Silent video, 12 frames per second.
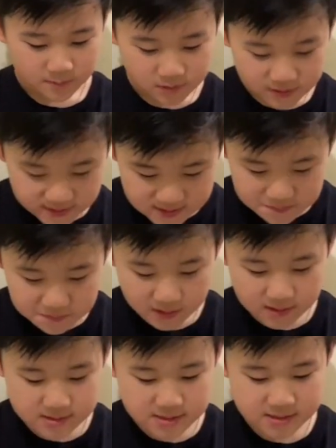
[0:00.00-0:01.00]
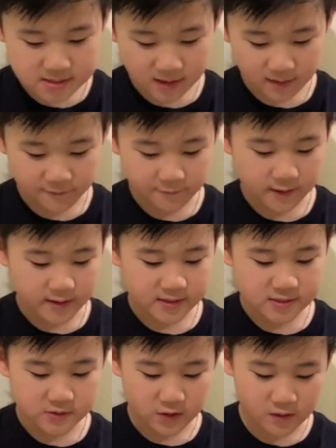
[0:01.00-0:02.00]
Please bless this offering
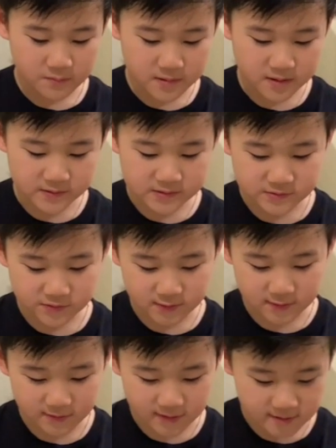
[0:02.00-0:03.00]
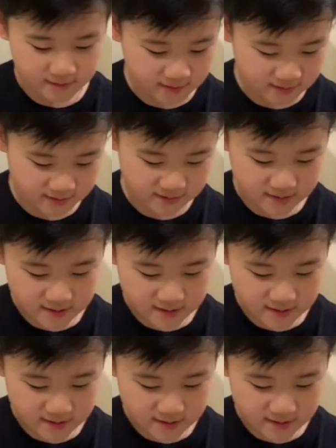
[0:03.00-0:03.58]
so it can be used for the greater good.